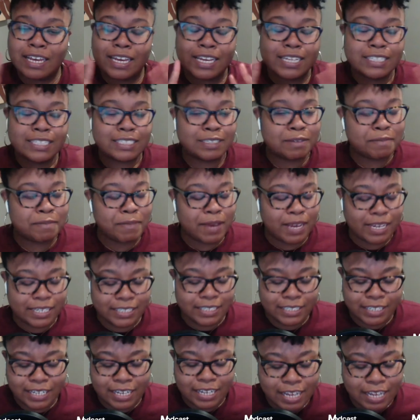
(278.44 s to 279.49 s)

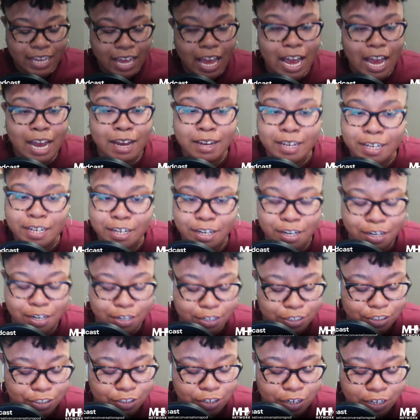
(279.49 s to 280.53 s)
amazing. I
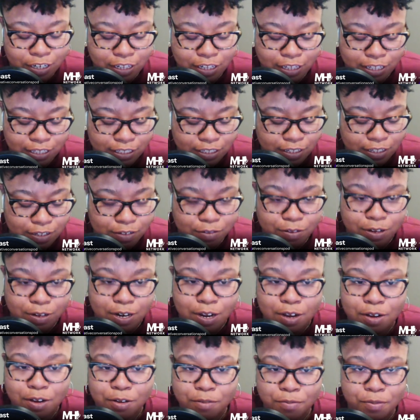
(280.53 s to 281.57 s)
encourage y'all to listen to it.
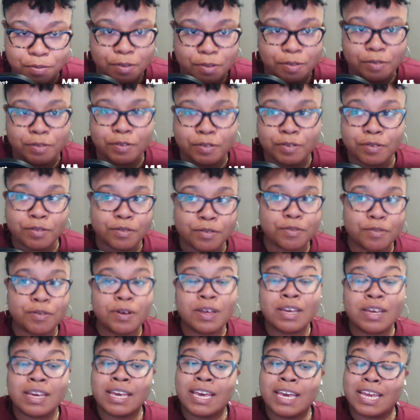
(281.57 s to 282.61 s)
I hope you do.
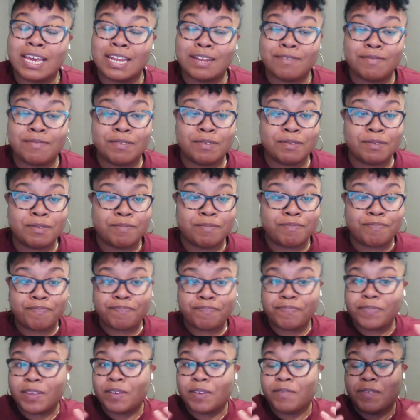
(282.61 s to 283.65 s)
And if you
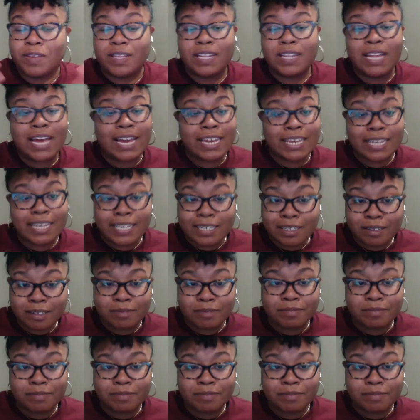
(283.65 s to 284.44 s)
like it,